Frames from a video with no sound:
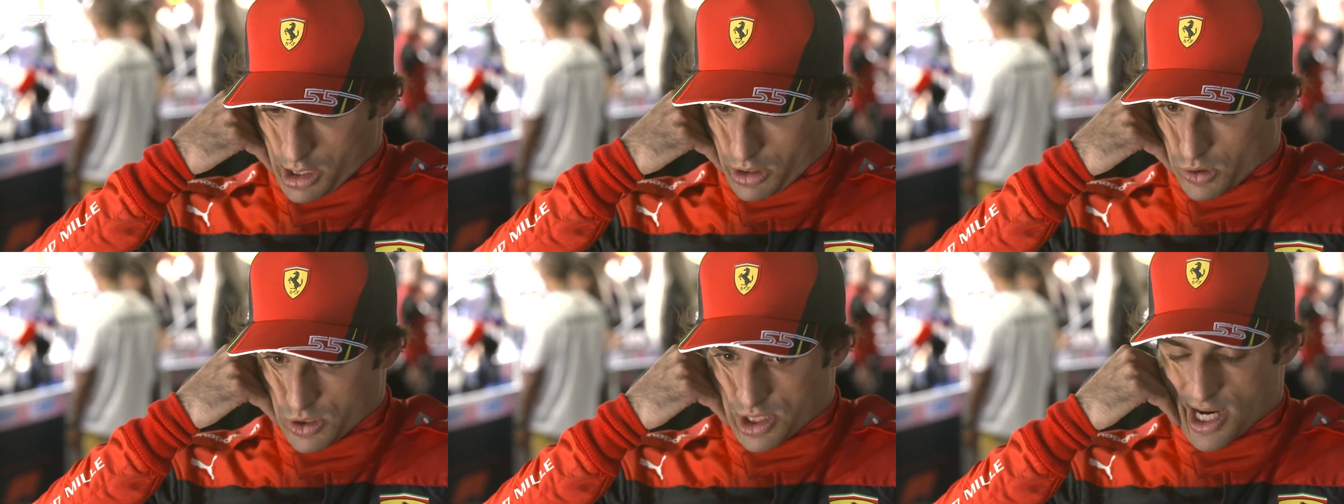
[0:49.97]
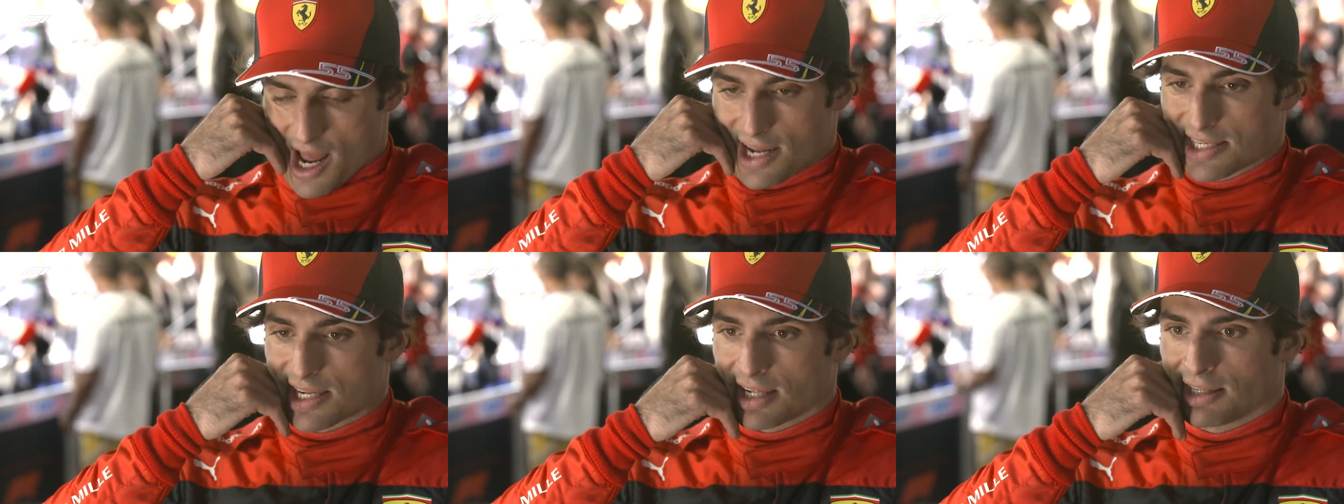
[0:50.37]
good
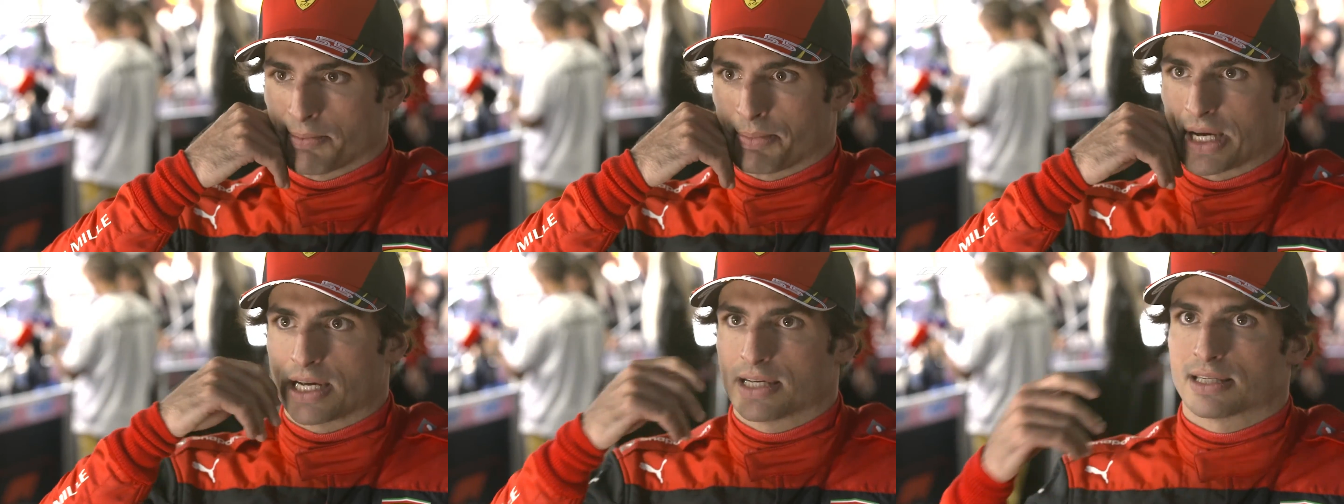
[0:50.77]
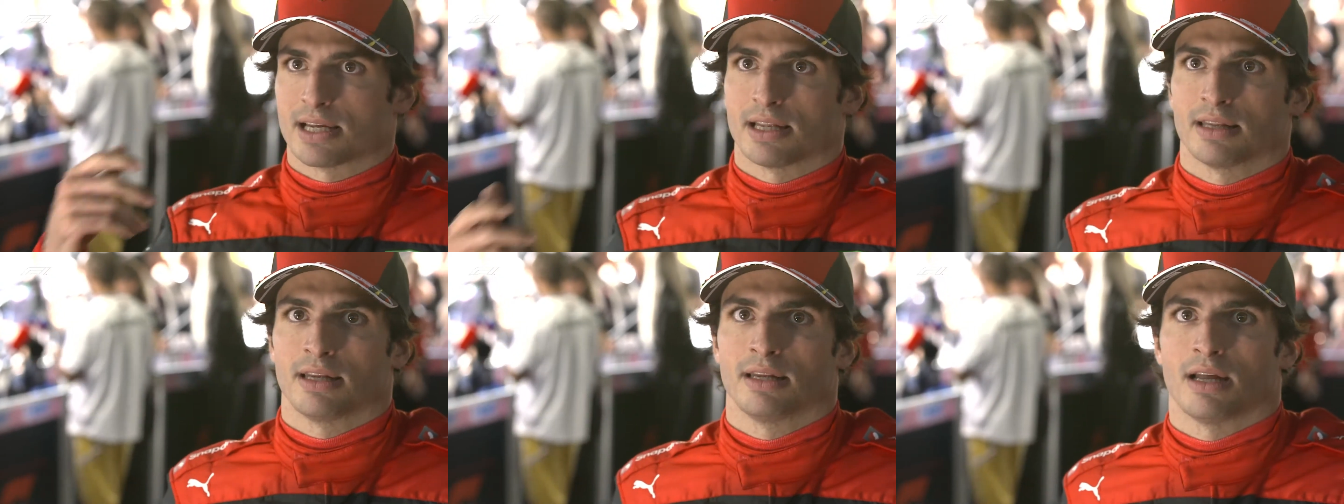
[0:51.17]
signs that the pace
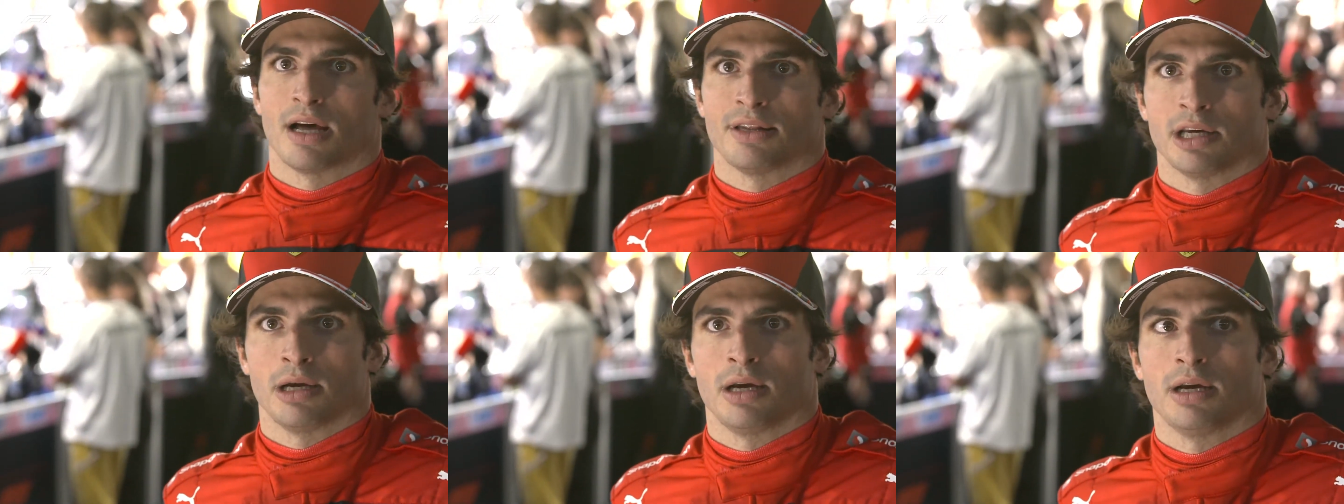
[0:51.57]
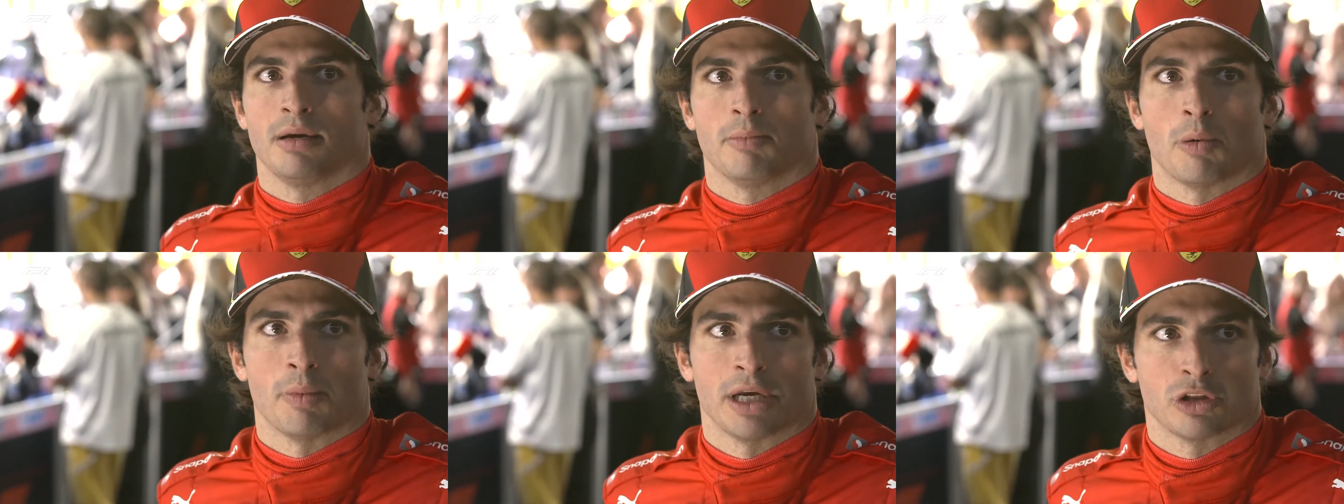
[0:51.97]
and the
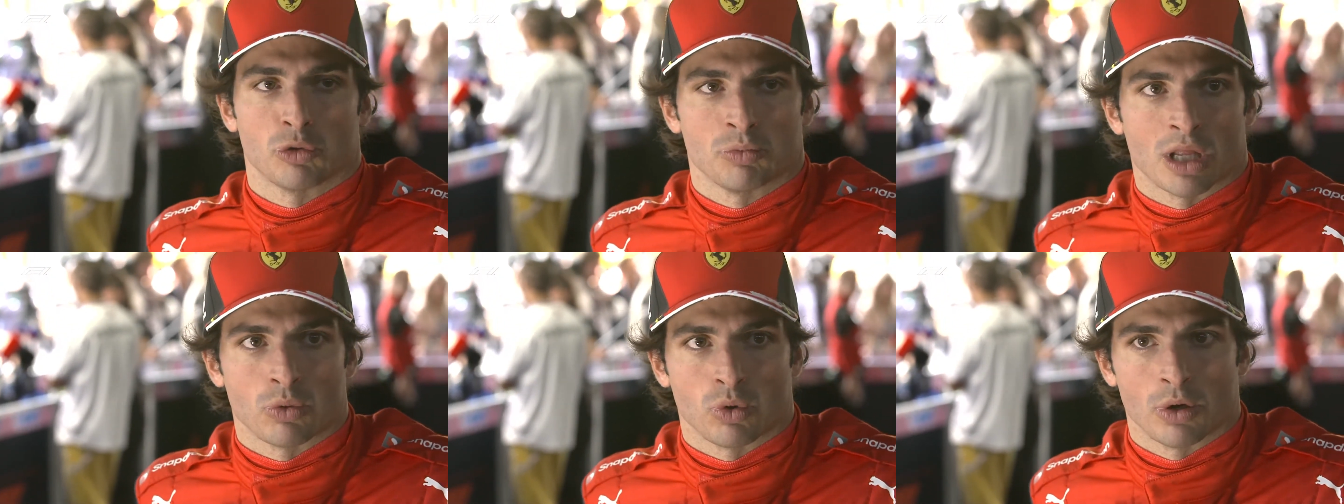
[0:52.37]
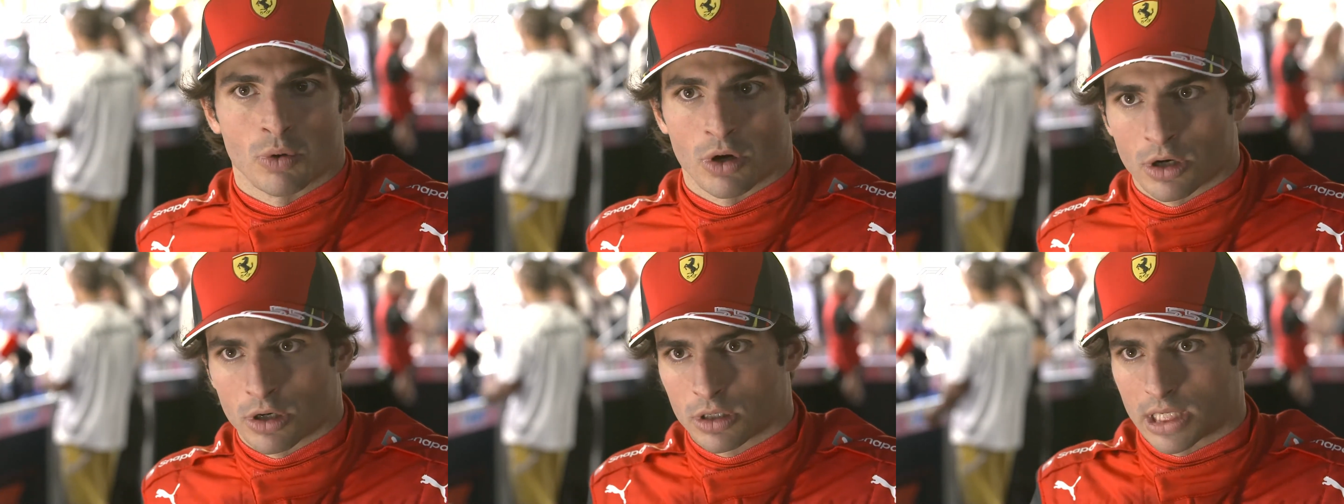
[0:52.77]
momentum that we
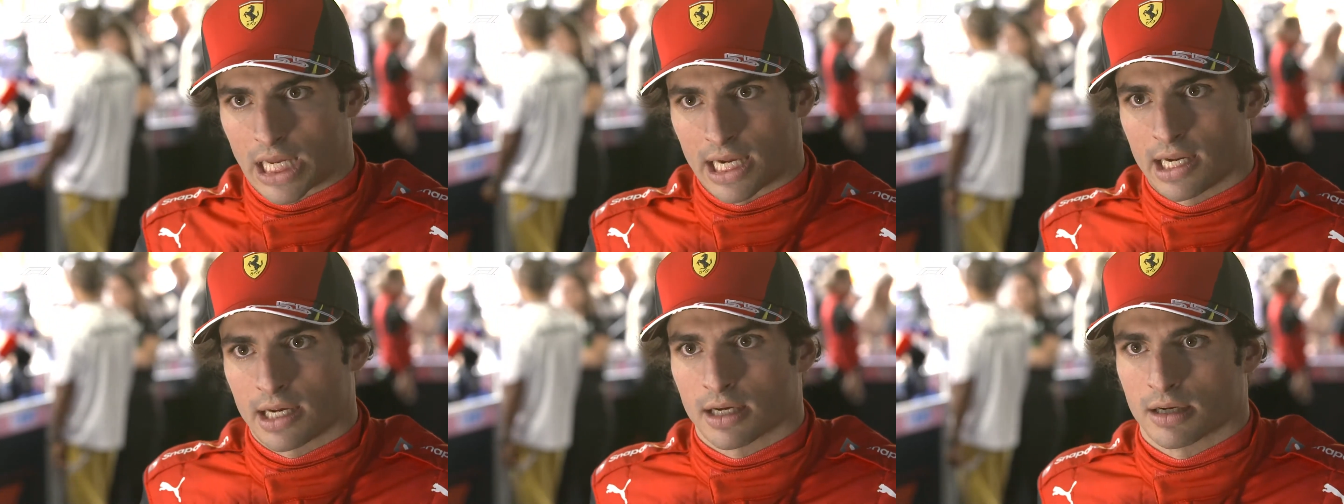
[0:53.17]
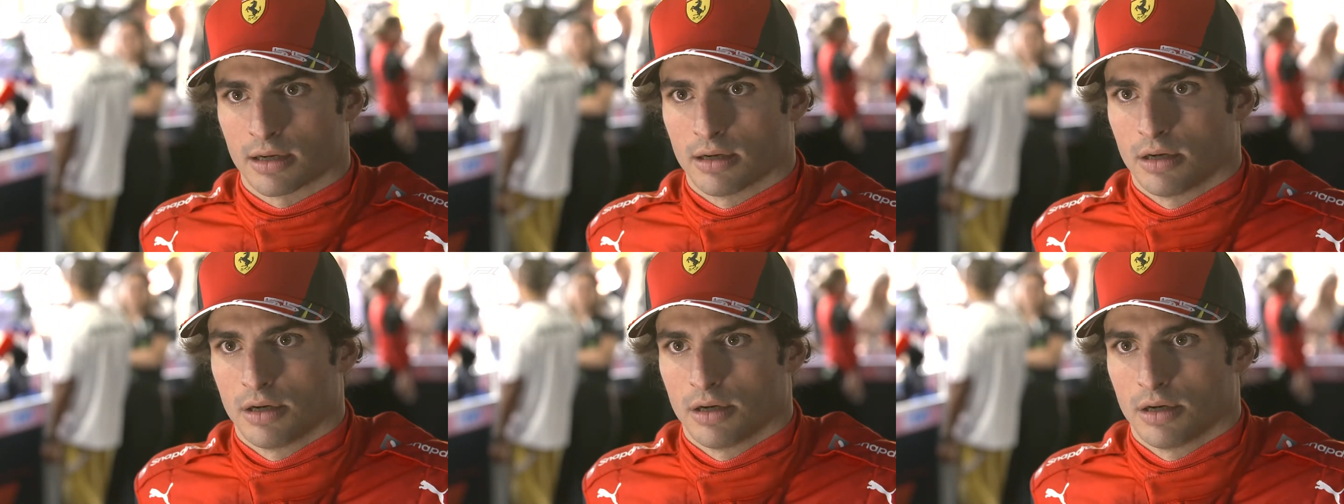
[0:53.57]
were getting